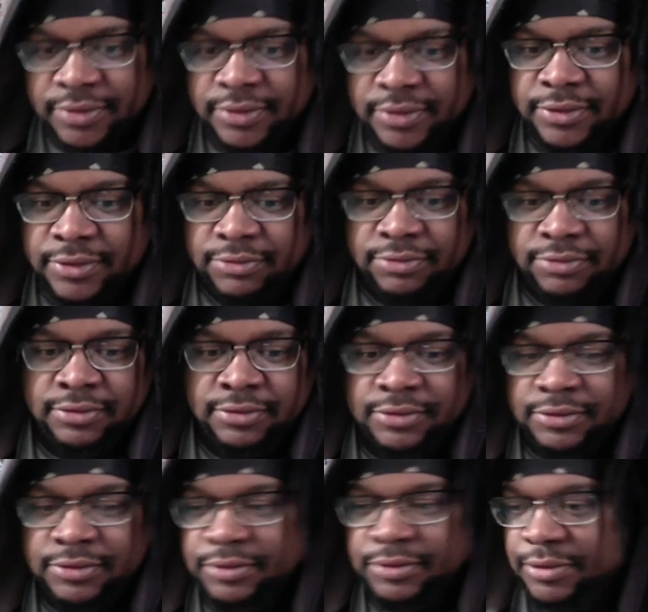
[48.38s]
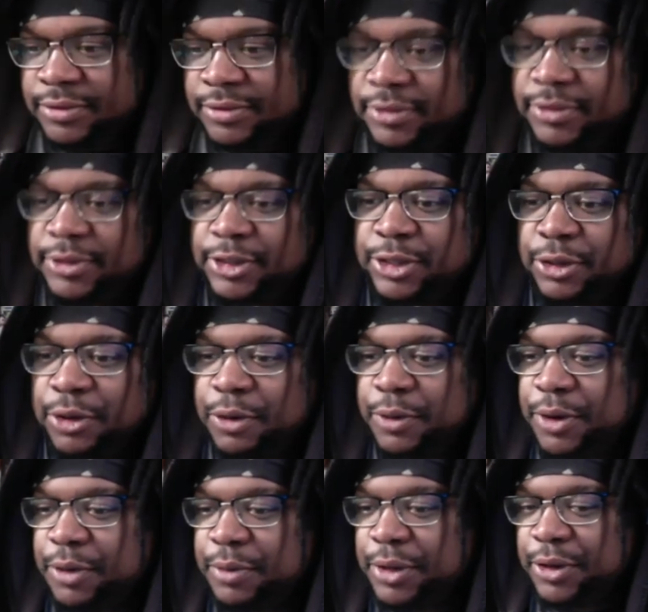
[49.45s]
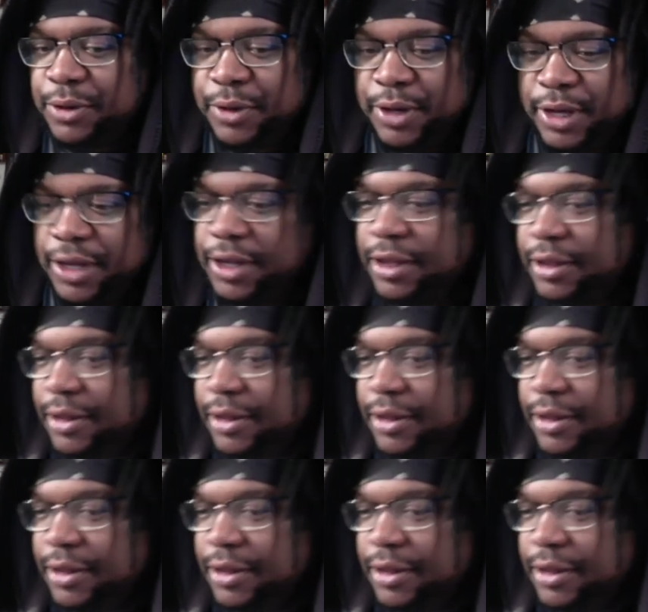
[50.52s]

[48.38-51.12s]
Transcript: Mm, so what we gonna be doing here?